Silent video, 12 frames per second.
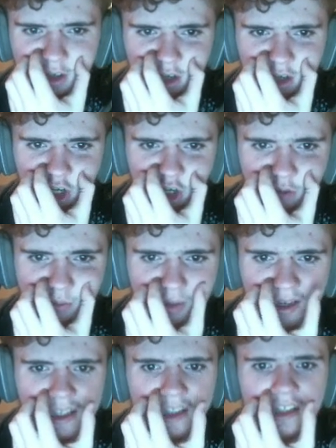
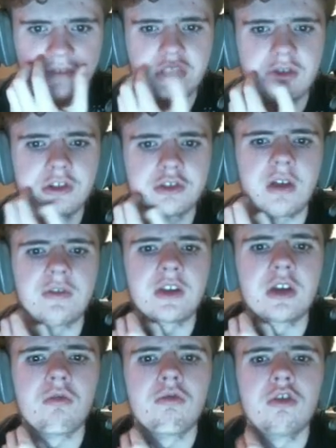Pachycephalosaurus will have
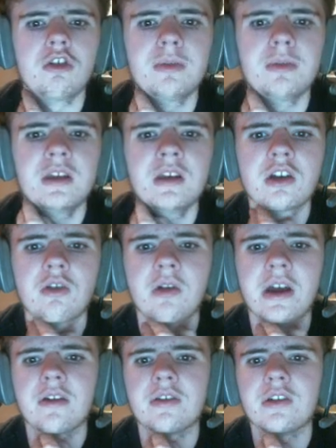a ruby
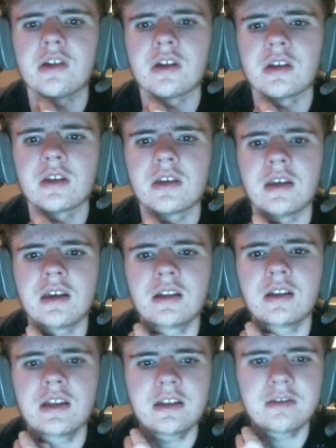crowned
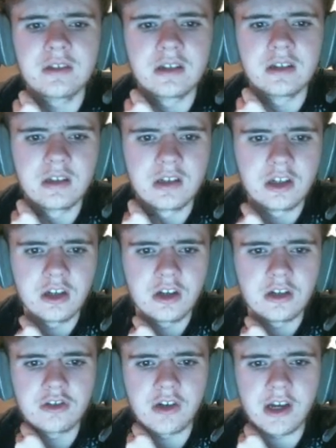kinglet.
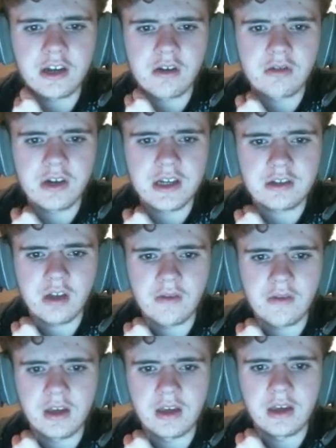Dracorex will
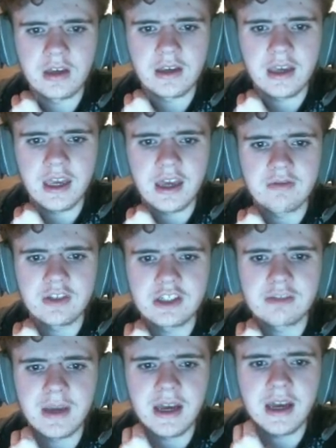have a canvas
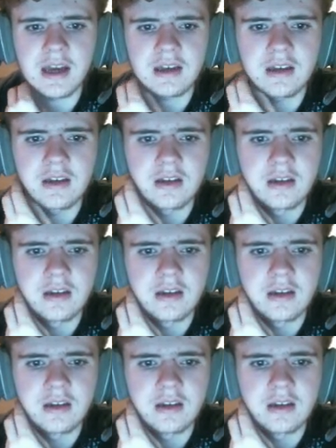back.